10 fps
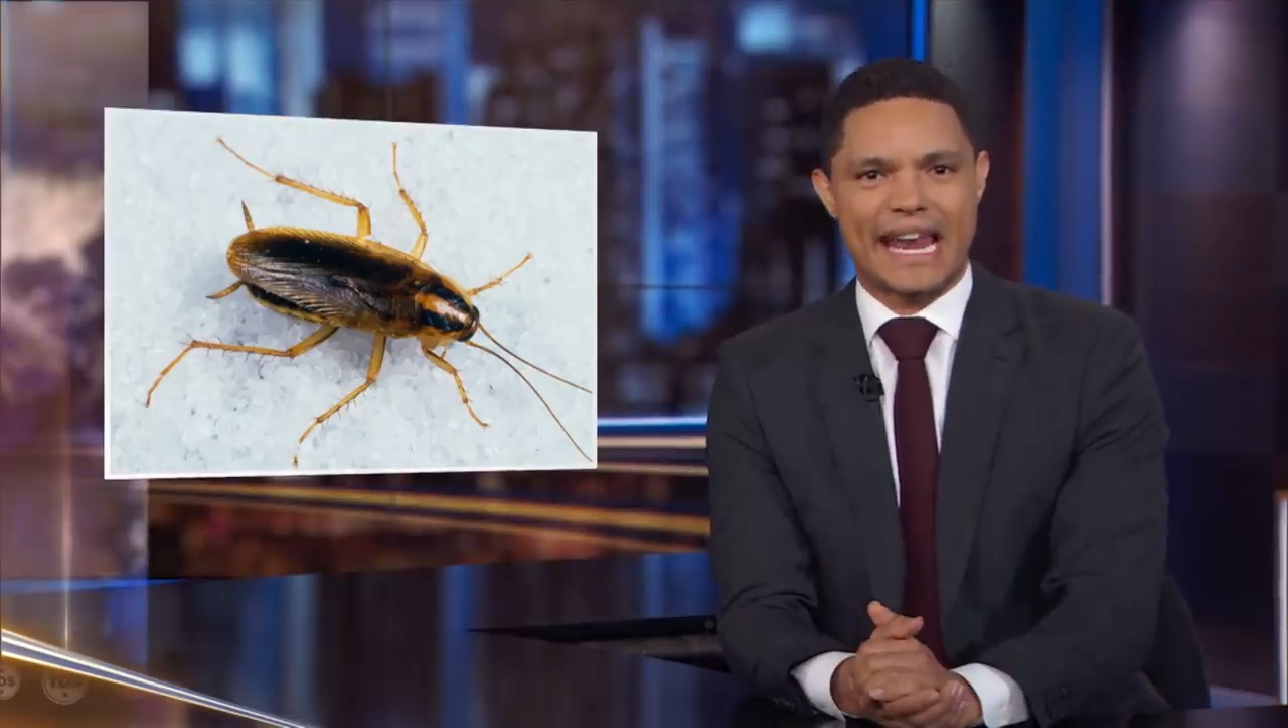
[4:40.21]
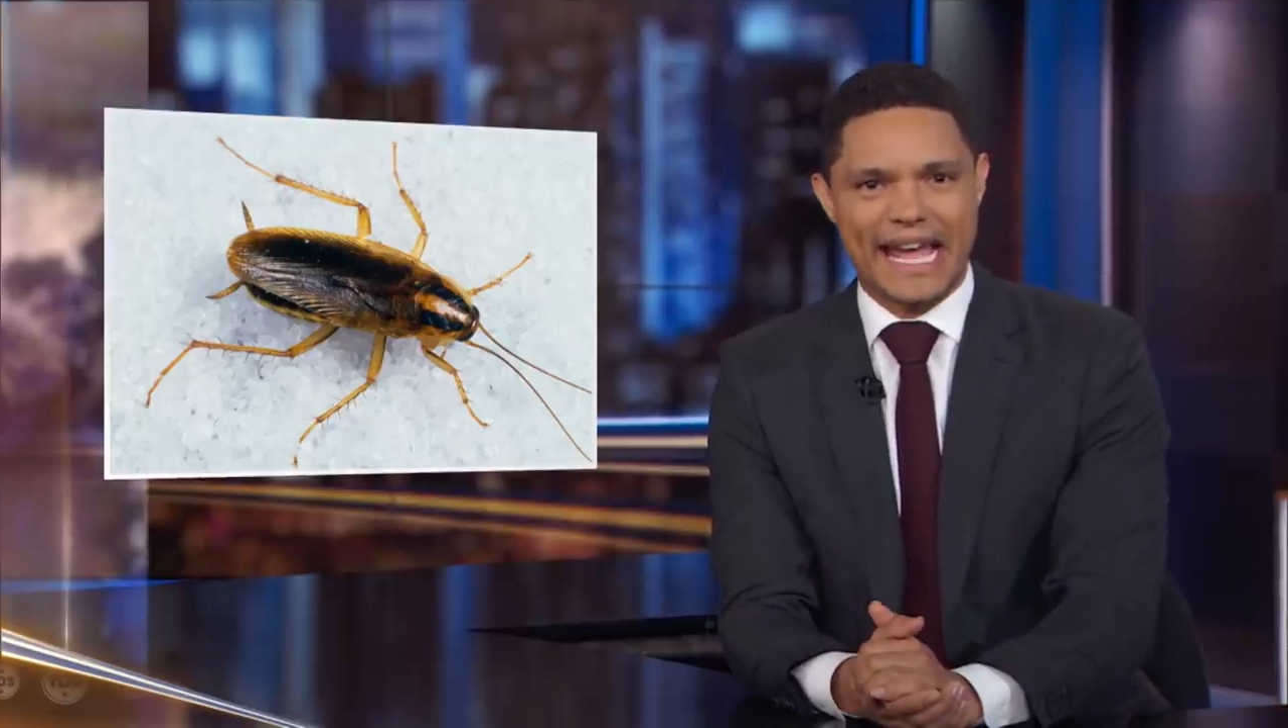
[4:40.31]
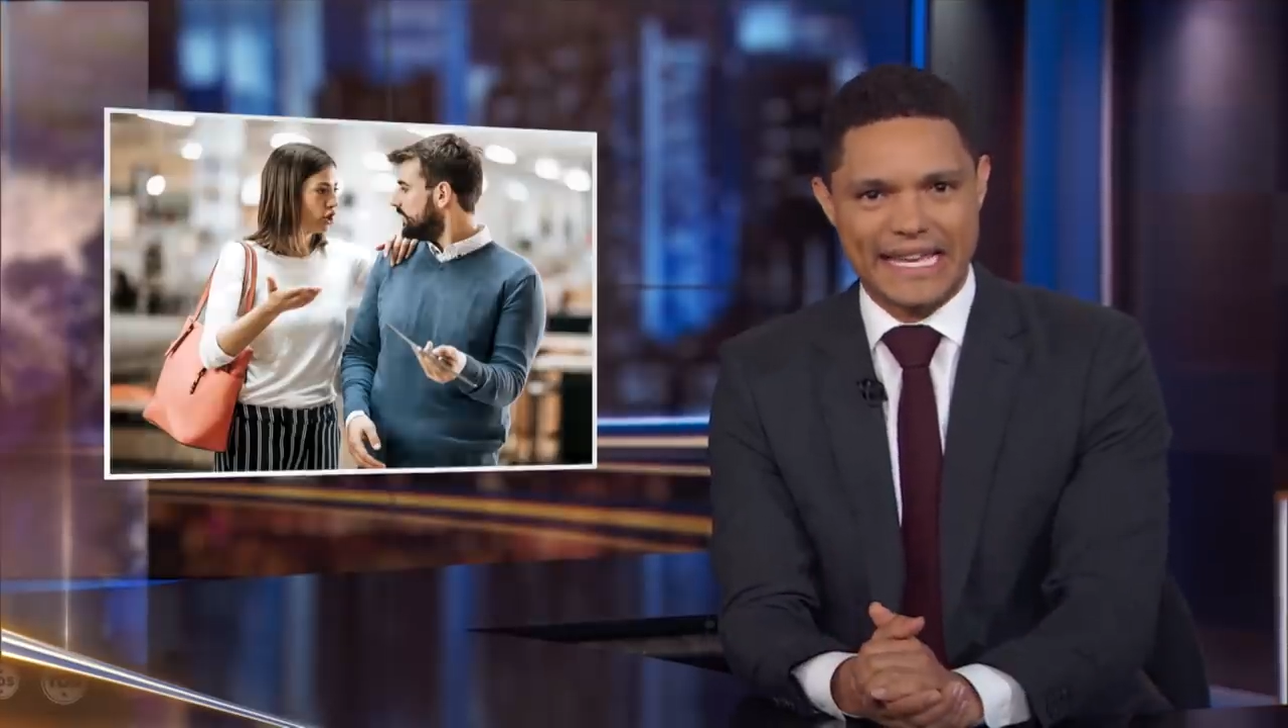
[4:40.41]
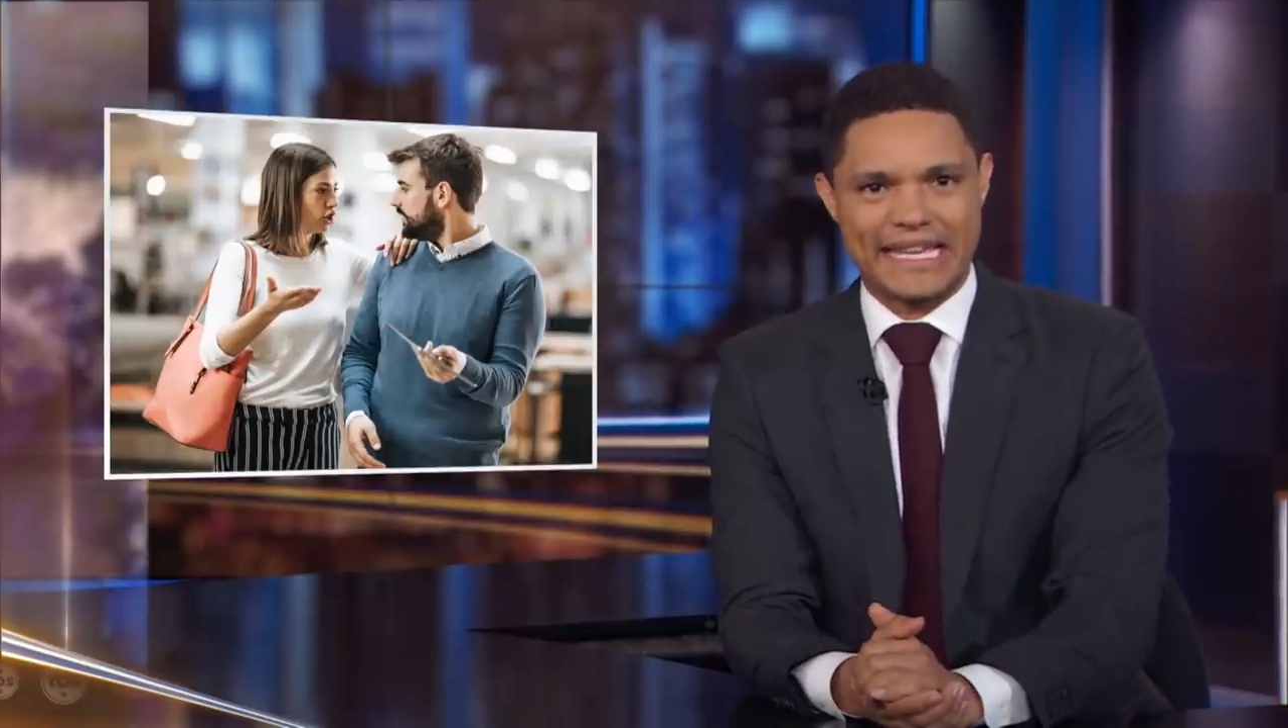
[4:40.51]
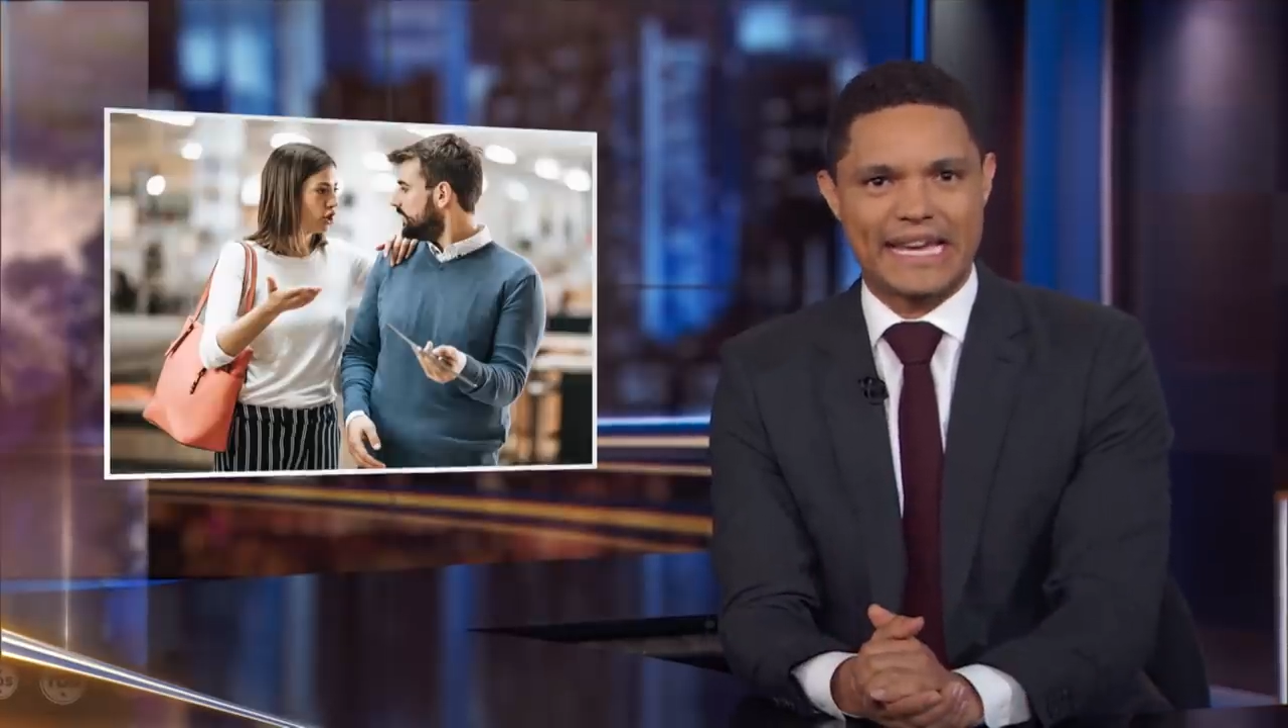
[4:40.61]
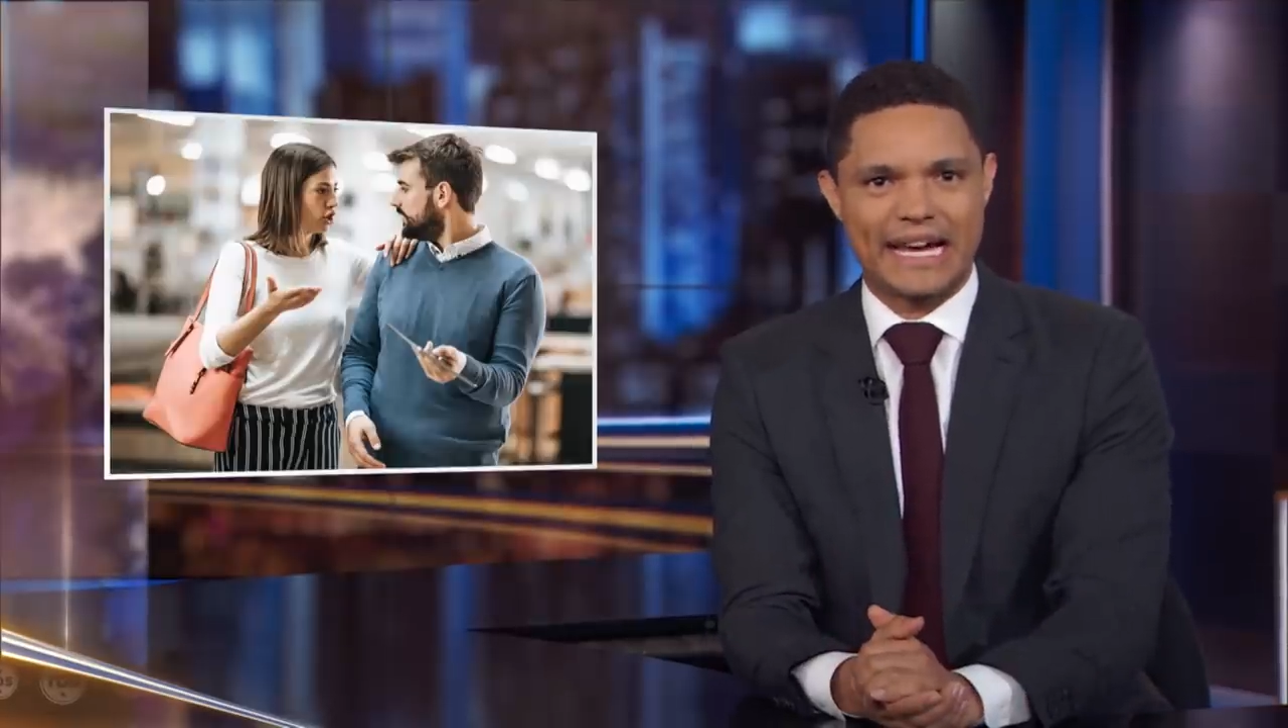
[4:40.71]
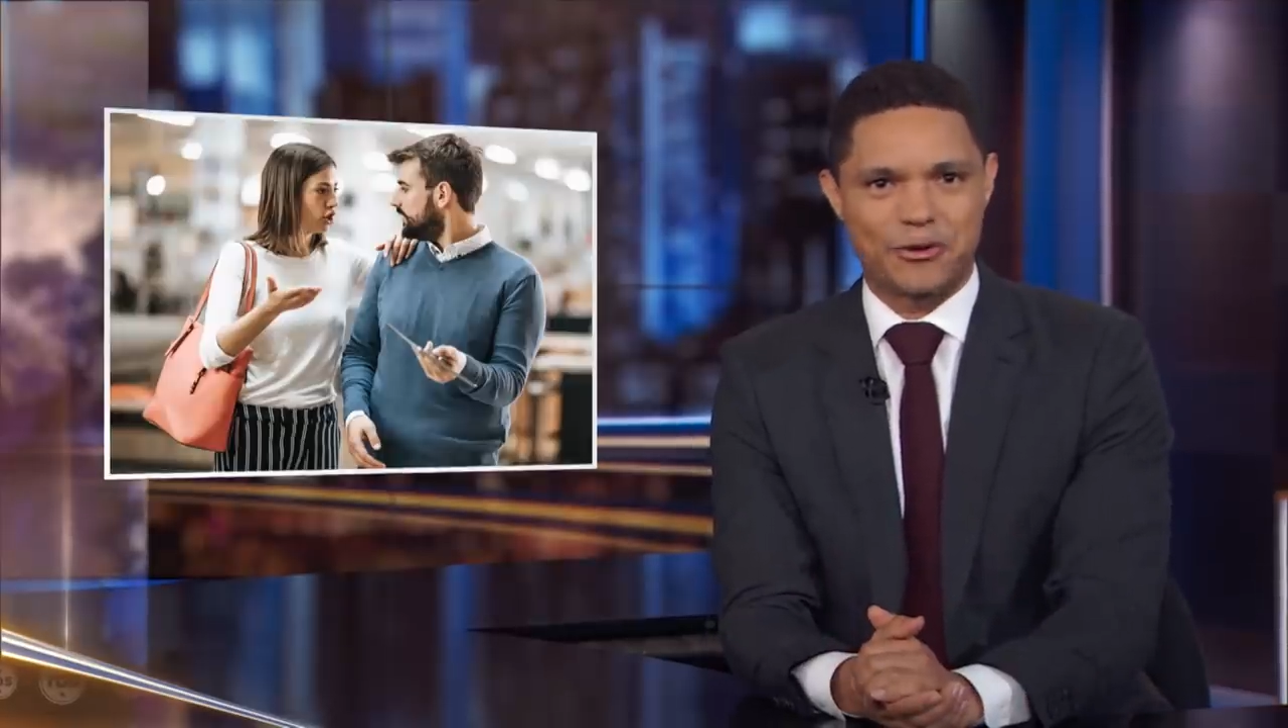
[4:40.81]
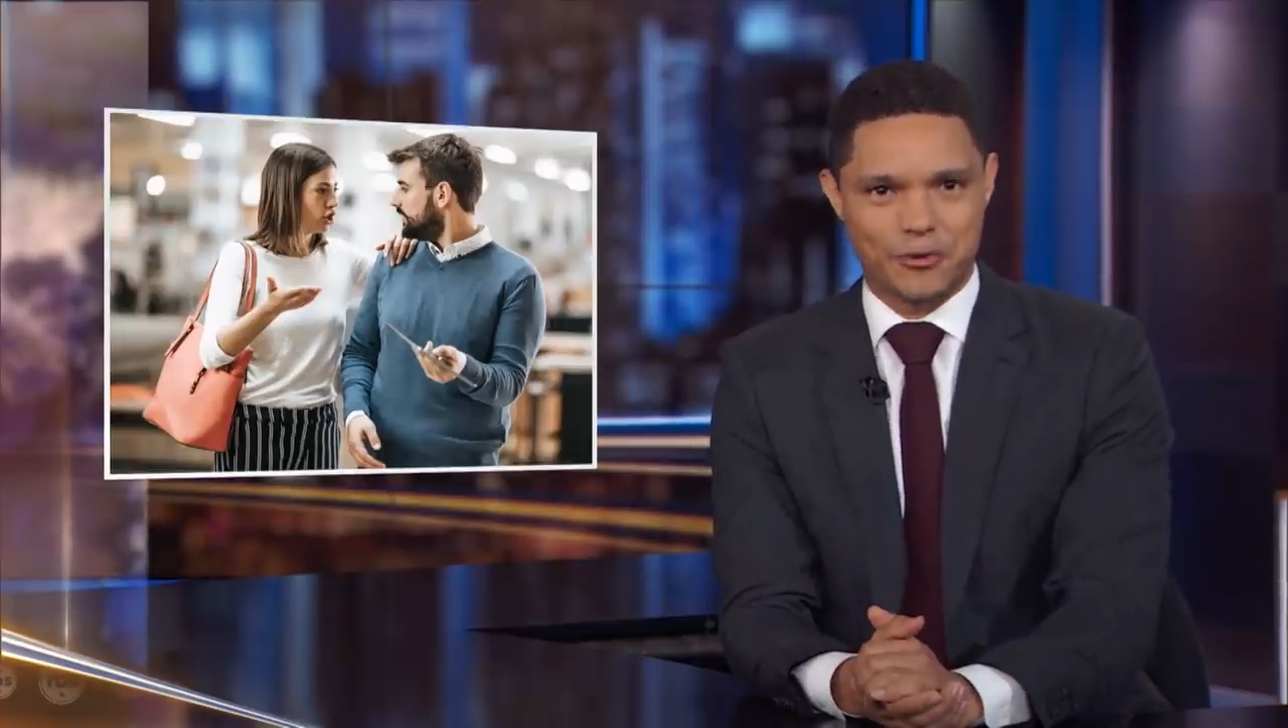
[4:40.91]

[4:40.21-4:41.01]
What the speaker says: IKEA.